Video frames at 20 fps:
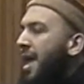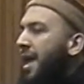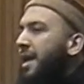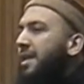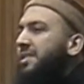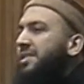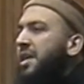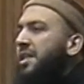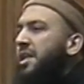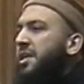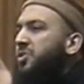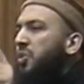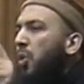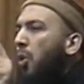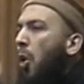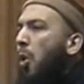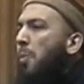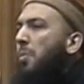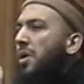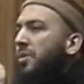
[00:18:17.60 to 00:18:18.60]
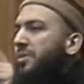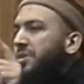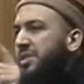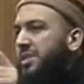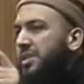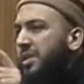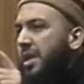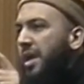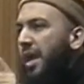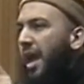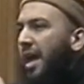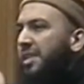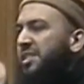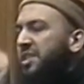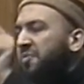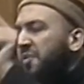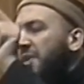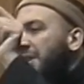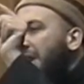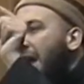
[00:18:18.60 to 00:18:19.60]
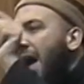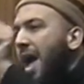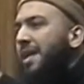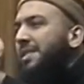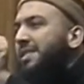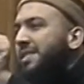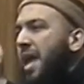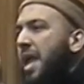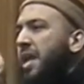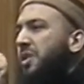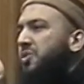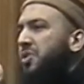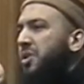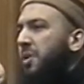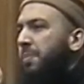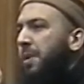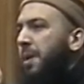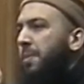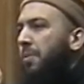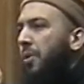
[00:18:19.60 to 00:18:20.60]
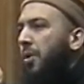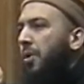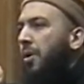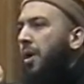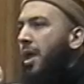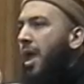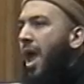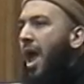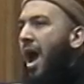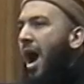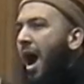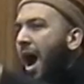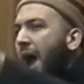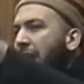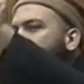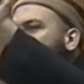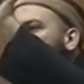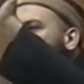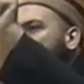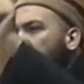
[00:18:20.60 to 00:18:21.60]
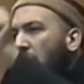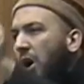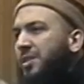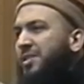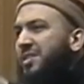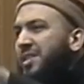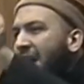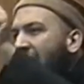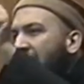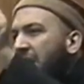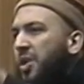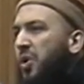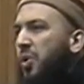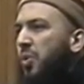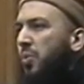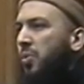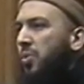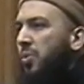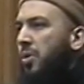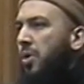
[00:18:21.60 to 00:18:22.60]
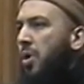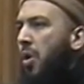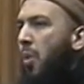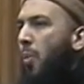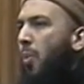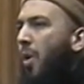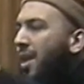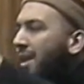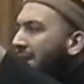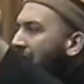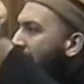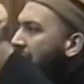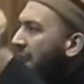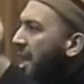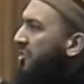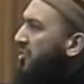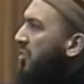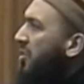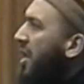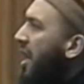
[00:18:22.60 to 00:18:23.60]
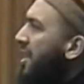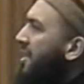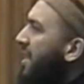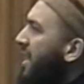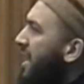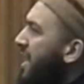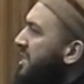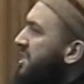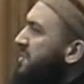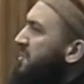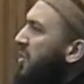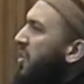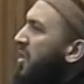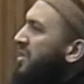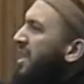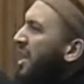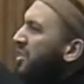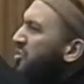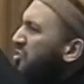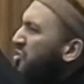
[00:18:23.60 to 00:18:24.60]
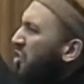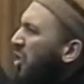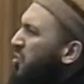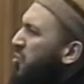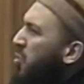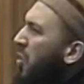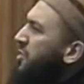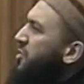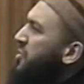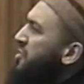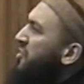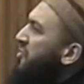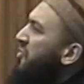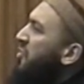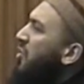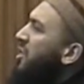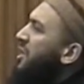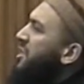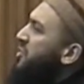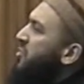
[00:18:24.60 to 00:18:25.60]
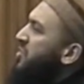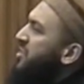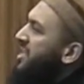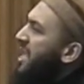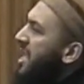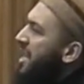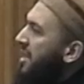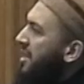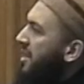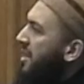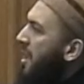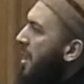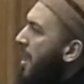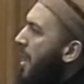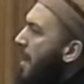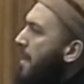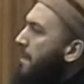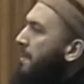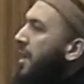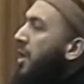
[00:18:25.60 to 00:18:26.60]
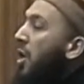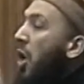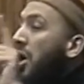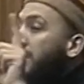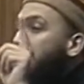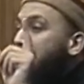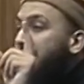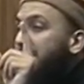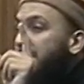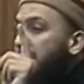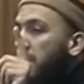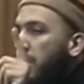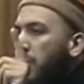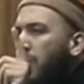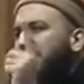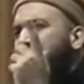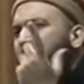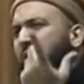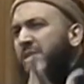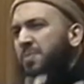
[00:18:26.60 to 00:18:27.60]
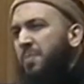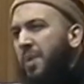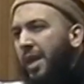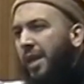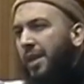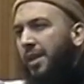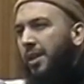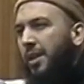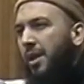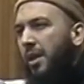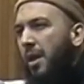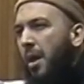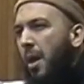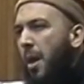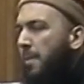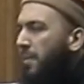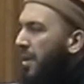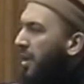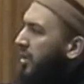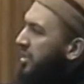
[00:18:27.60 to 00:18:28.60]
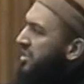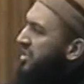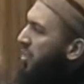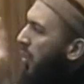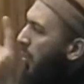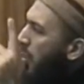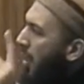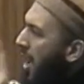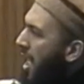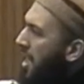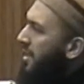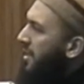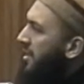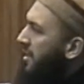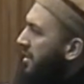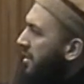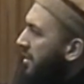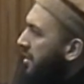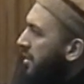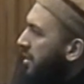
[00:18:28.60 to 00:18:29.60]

he said it's almost as if Allah is saying to the people, I did not tell you when Laylatul Qadr is because I do not want you to fall into sin. Because, what's this mean? Because the one